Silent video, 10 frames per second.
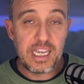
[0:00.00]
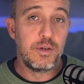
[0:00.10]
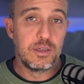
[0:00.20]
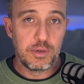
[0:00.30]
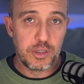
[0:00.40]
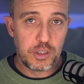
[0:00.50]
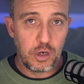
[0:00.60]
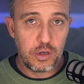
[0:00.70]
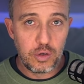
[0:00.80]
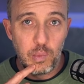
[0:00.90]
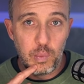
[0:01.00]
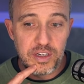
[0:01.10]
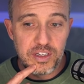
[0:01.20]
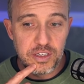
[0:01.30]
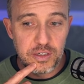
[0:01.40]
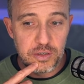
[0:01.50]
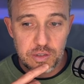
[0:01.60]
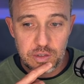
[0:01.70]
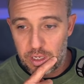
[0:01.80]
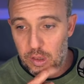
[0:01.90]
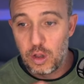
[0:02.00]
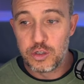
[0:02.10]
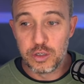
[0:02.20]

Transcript: which I'm going to show you, which is like closer to